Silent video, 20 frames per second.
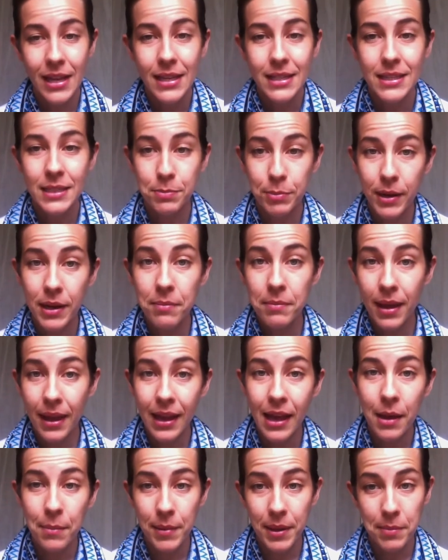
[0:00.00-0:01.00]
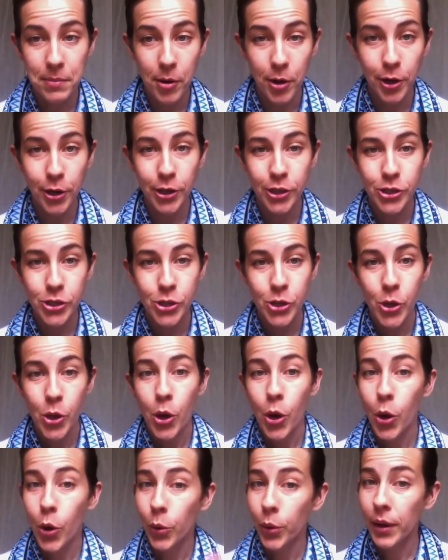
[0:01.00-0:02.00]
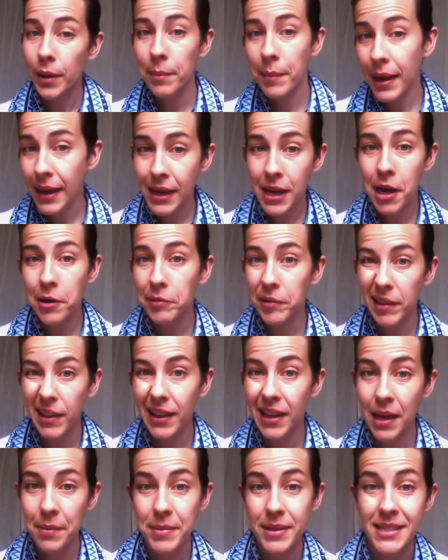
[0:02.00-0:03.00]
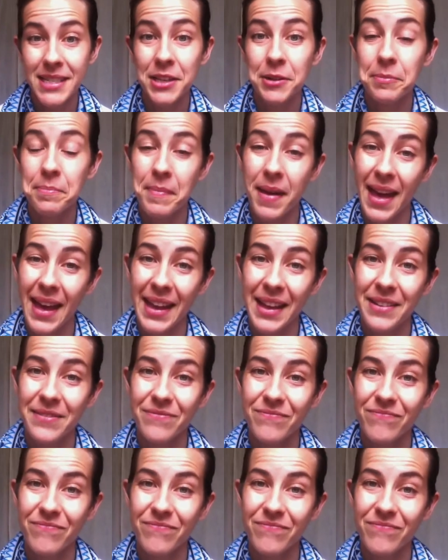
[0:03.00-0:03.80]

spring may come in March or it may not really come until May.